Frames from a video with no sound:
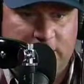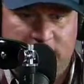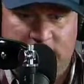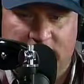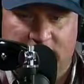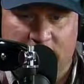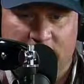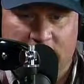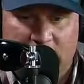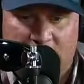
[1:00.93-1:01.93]
in which they go
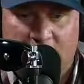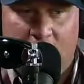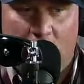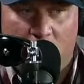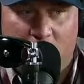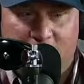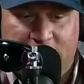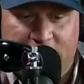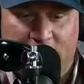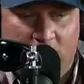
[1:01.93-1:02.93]
or what they're
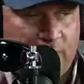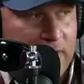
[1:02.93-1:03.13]
focusing